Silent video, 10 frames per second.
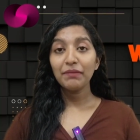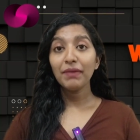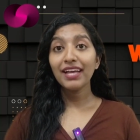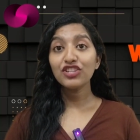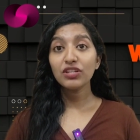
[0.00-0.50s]

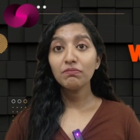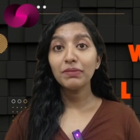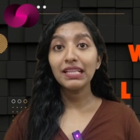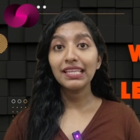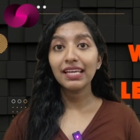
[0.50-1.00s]

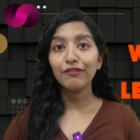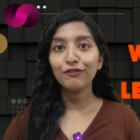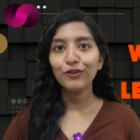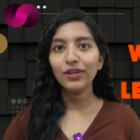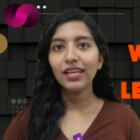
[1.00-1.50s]
Imagine building a
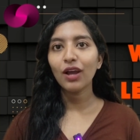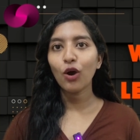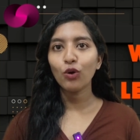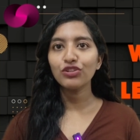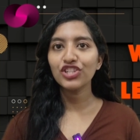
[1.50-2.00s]
fully
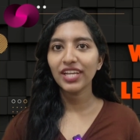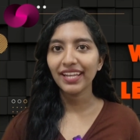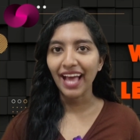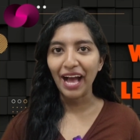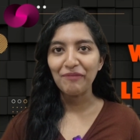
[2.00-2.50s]

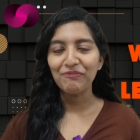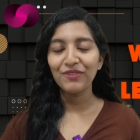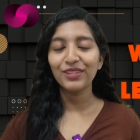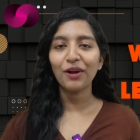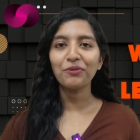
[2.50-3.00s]
on-chain app
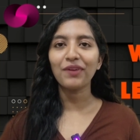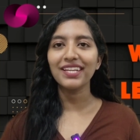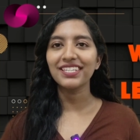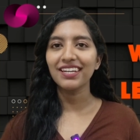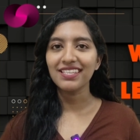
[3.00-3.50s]
without
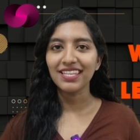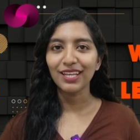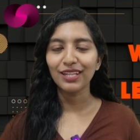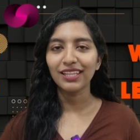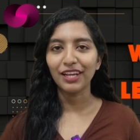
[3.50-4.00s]
writing a
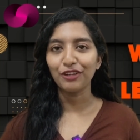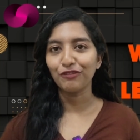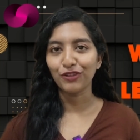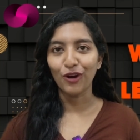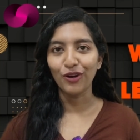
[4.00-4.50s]
single line
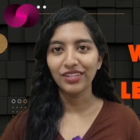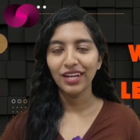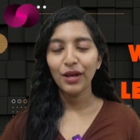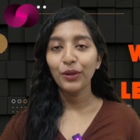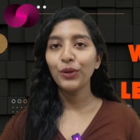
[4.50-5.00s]
of code.
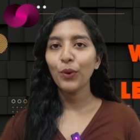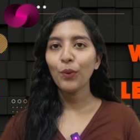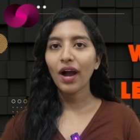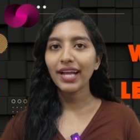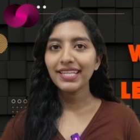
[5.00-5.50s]

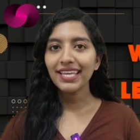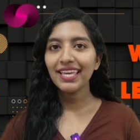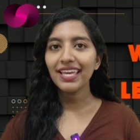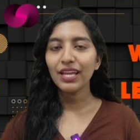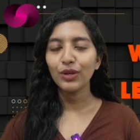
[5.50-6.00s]
No
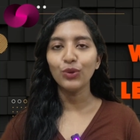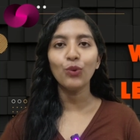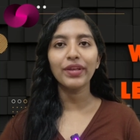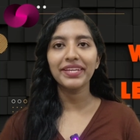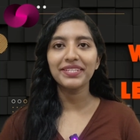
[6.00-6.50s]
IDE,
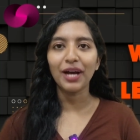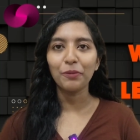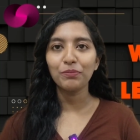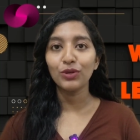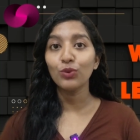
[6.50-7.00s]
no
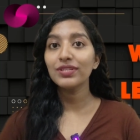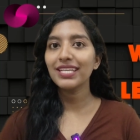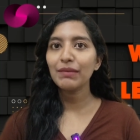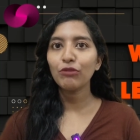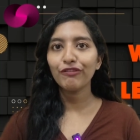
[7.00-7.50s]
GitHub, no
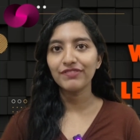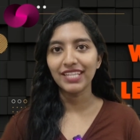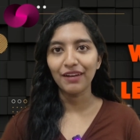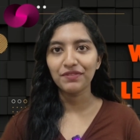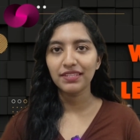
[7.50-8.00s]
team of
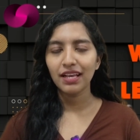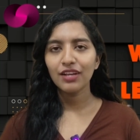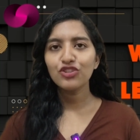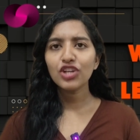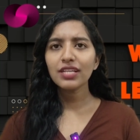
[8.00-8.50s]
devs,
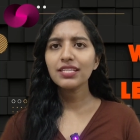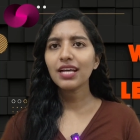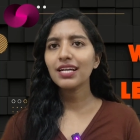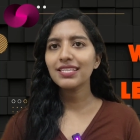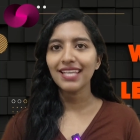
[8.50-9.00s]
just
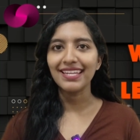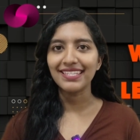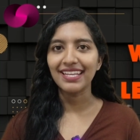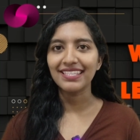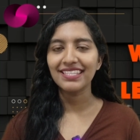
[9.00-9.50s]
a
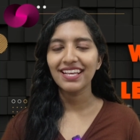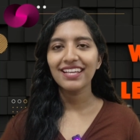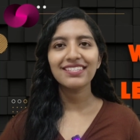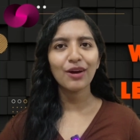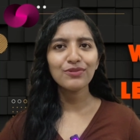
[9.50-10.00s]
sentence.
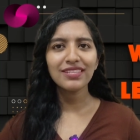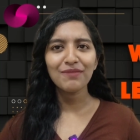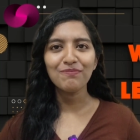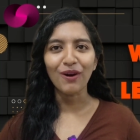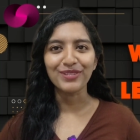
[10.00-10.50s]
Sounds
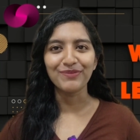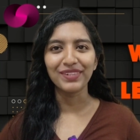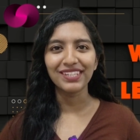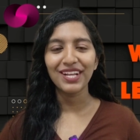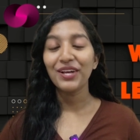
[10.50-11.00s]

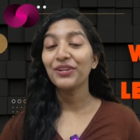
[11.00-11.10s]
impossible.